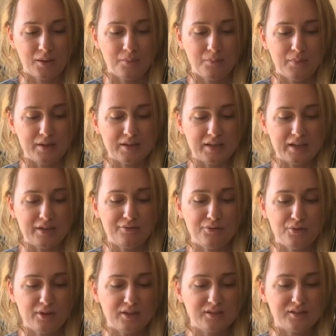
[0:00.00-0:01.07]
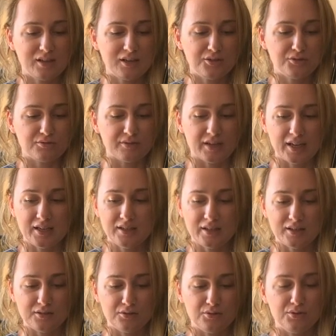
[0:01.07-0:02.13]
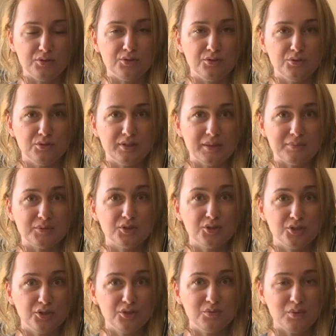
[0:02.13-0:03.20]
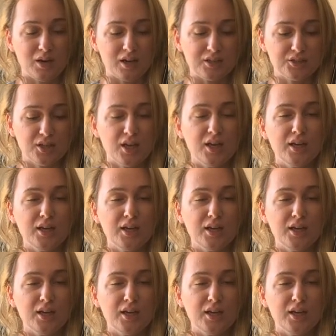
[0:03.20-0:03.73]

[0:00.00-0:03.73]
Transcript: But if you exaggerate and you do them too much,